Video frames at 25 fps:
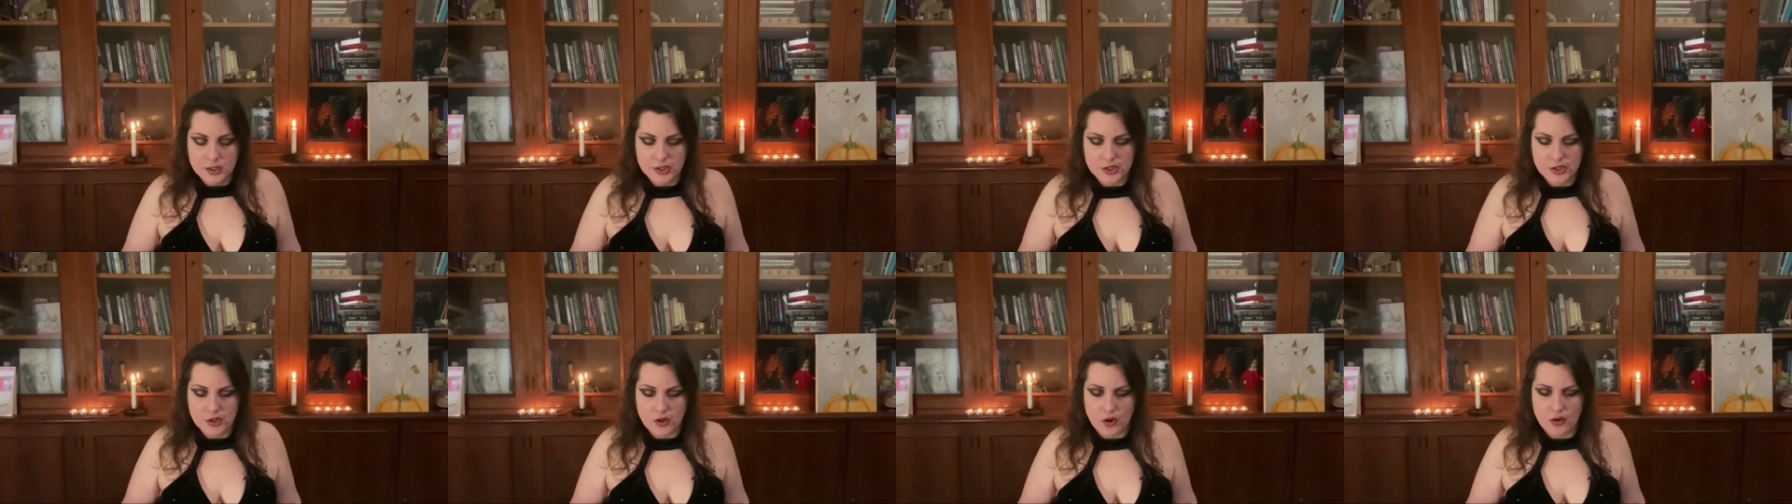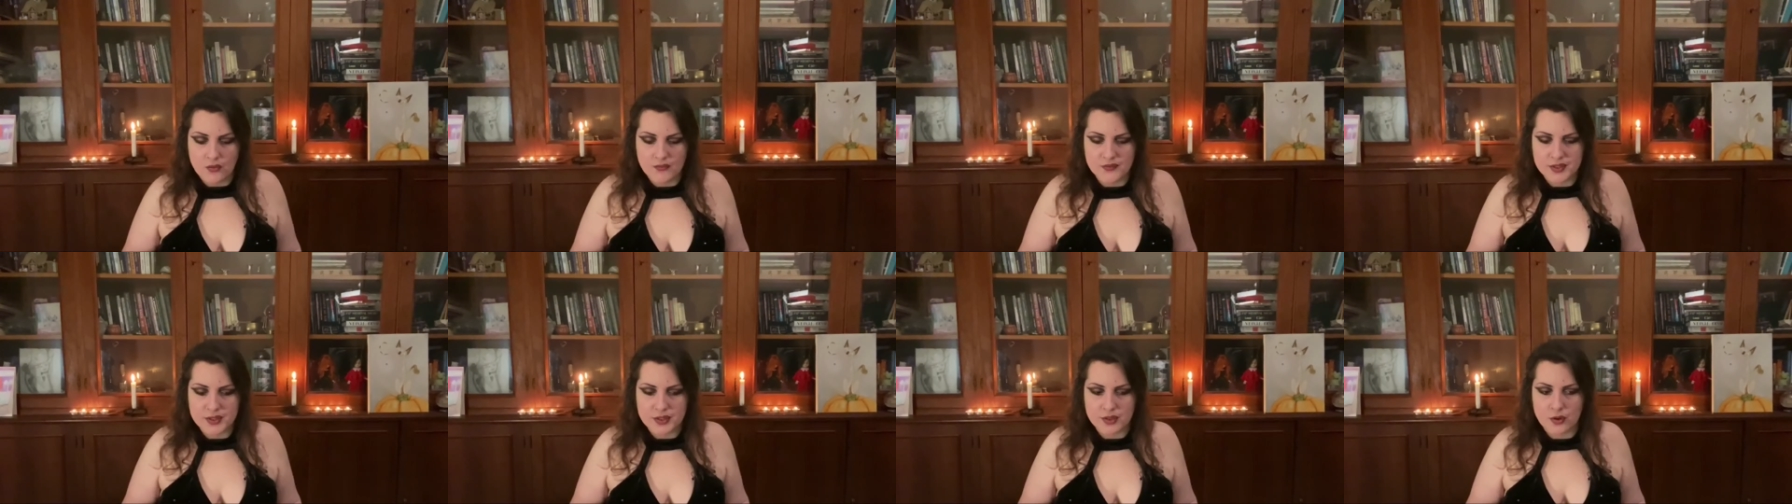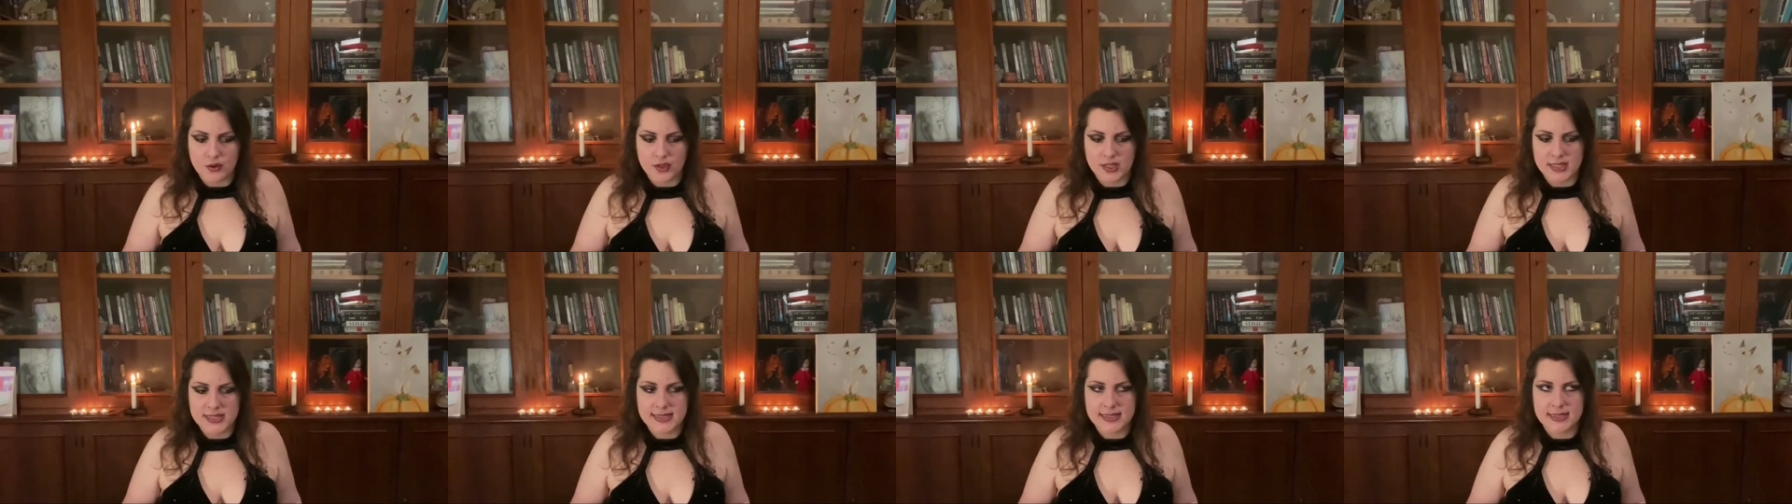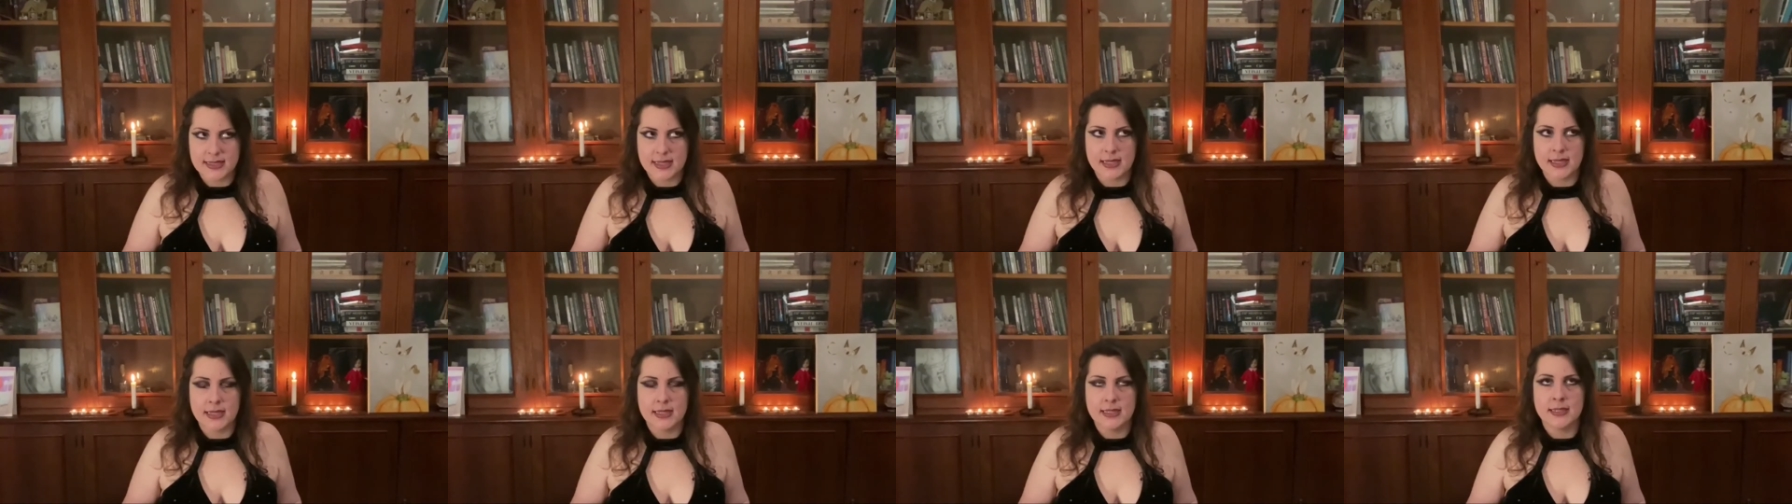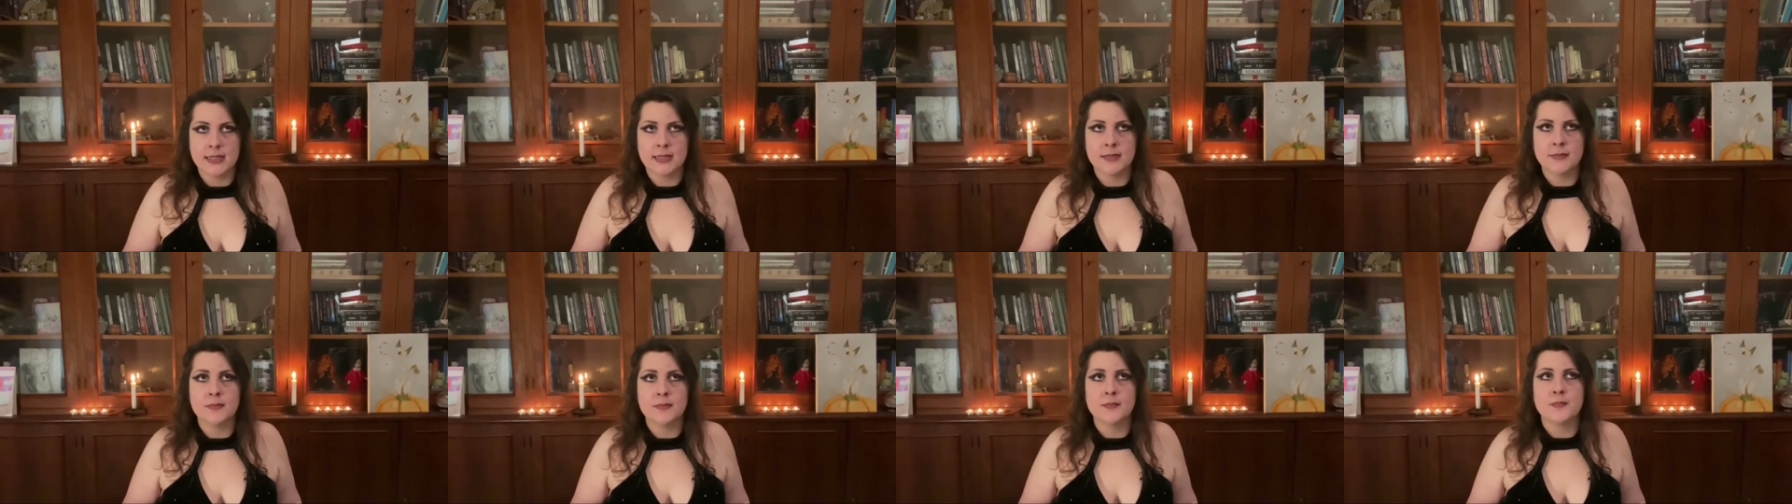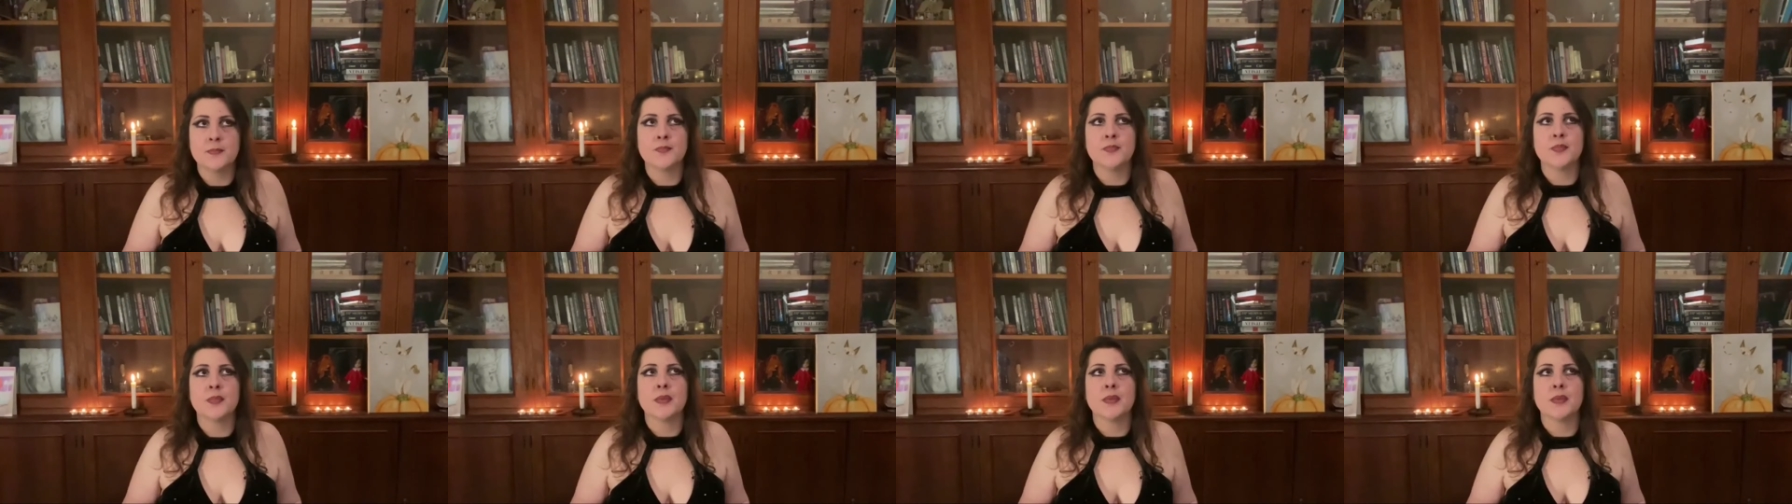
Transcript: Jove saw the scene,